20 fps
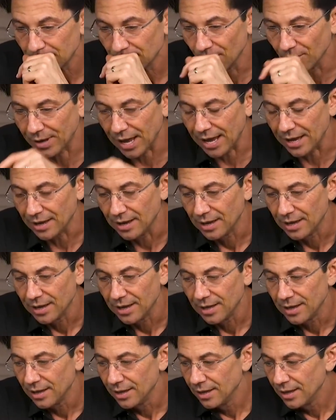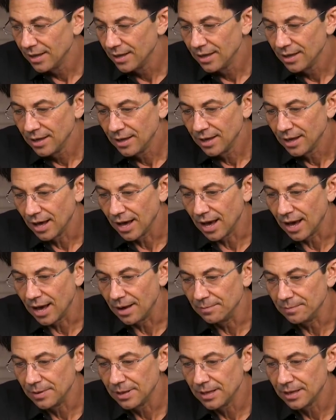Okay.
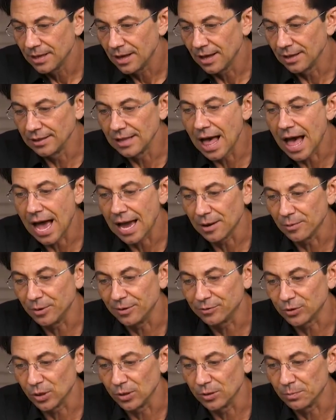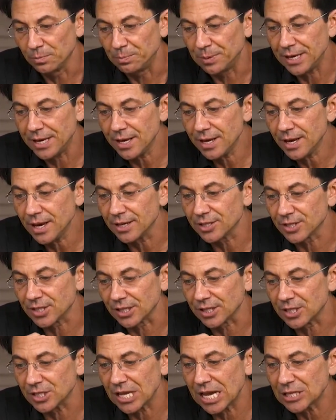A lie. We've told being a
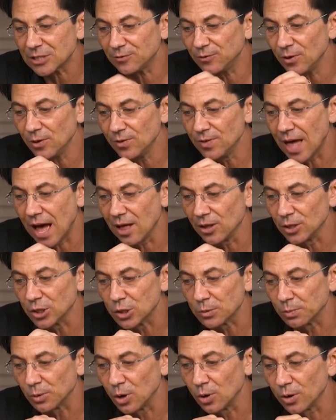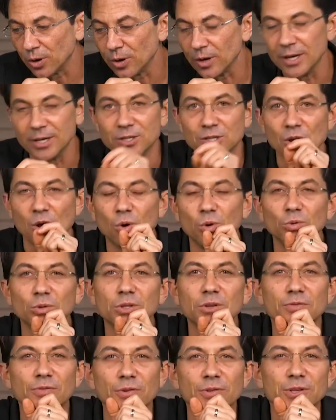successful knowledge broker is
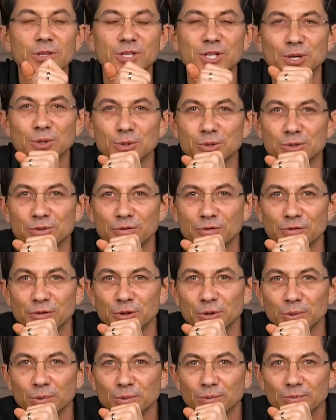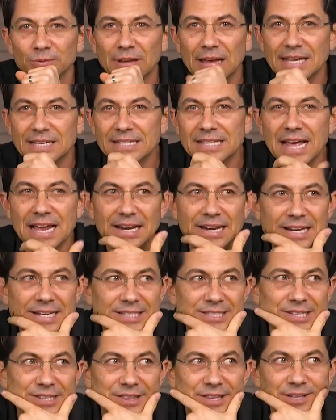only for the chosen few. Isn't that an
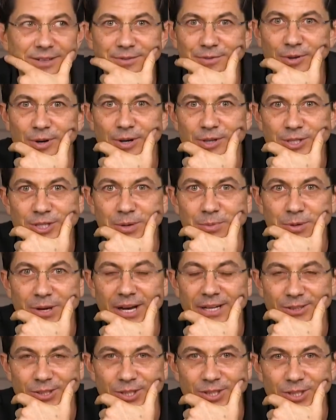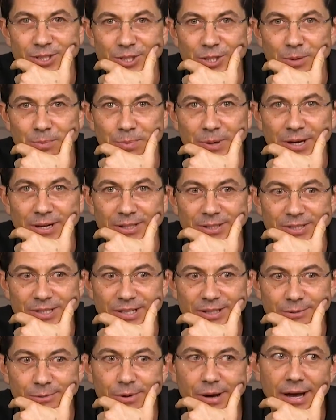easy thing for our subconscious to jump on and
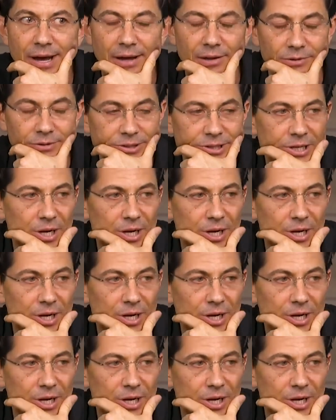say, well,